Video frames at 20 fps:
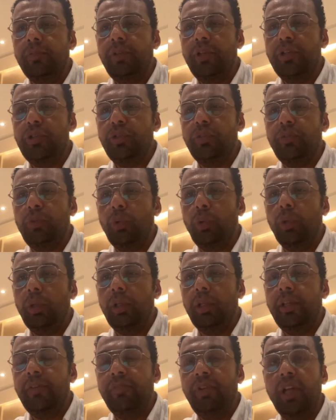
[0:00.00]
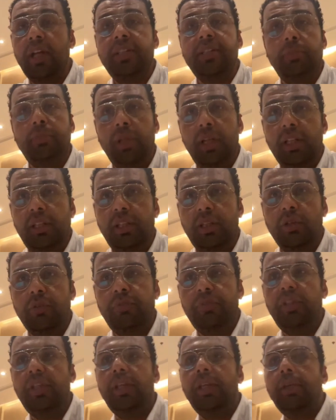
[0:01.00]
First of all, the flexibility
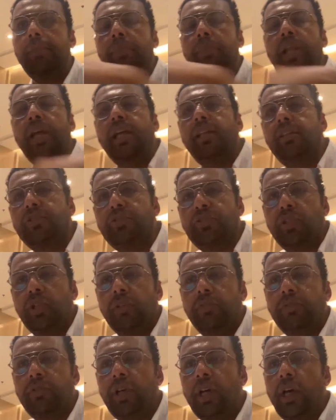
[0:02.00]
of the plant itself,